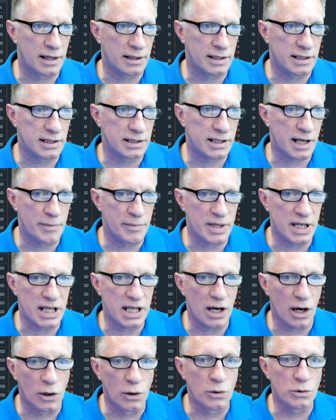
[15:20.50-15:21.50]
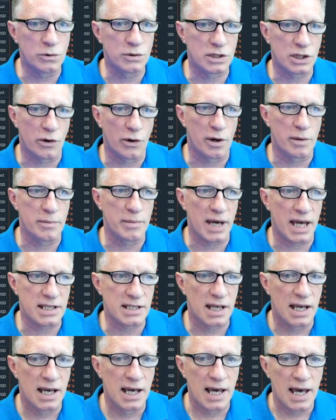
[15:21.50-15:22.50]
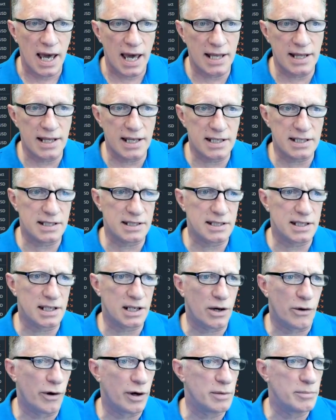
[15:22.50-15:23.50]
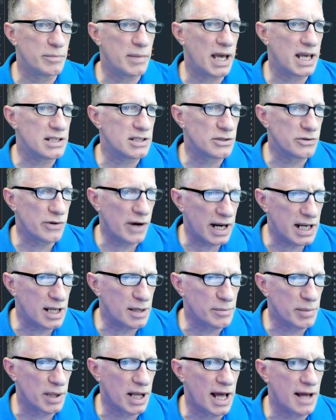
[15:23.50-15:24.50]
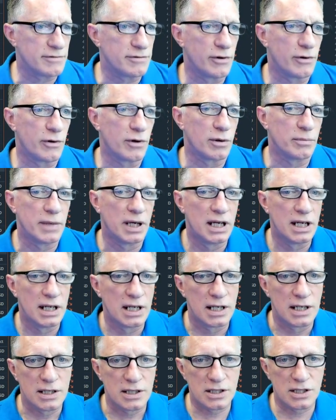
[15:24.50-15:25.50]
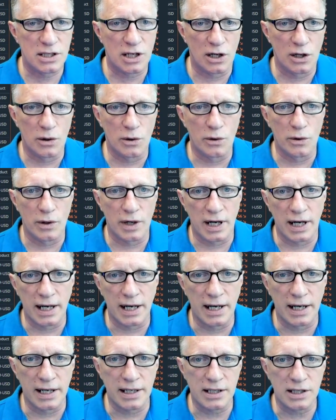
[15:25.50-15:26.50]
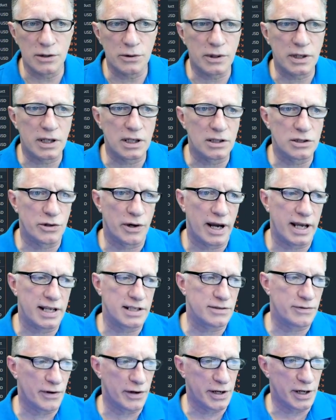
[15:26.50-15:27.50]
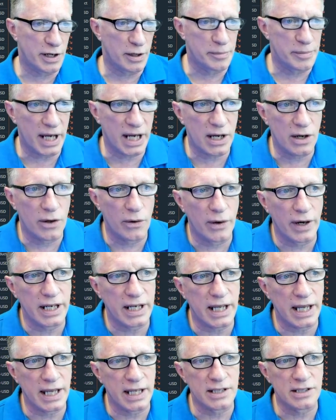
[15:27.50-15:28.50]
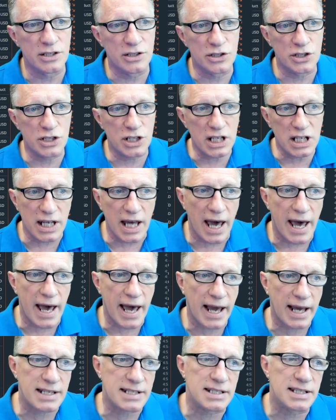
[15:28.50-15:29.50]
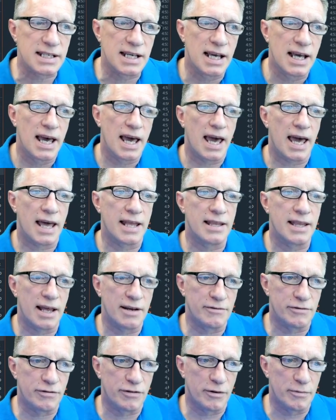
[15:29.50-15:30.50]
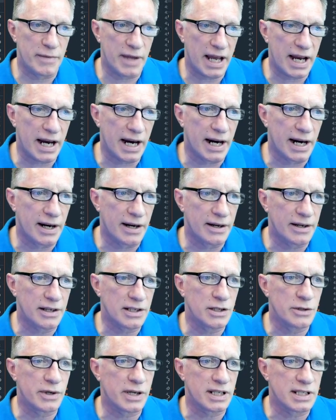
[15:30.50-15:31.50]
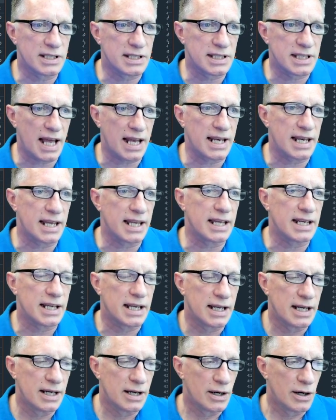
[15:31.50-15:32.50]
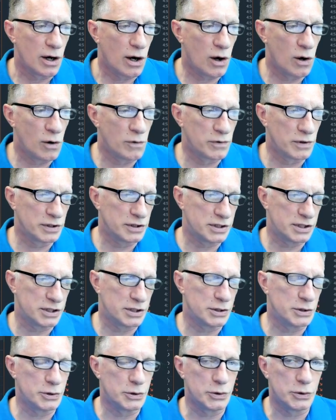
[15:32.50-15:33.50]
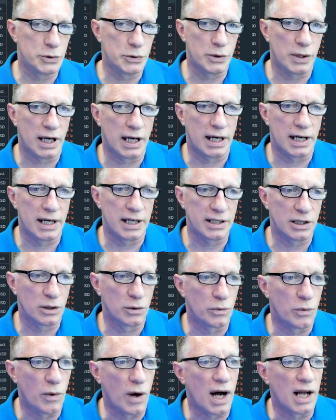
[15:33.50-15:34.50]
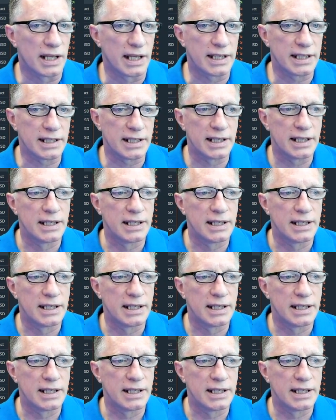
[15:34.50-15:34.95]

This company owns Coinbase, and this is the Coinbase trading platform. So you can transfer your Bitcoin into GDAX, and then from there you can send it over to your wallet.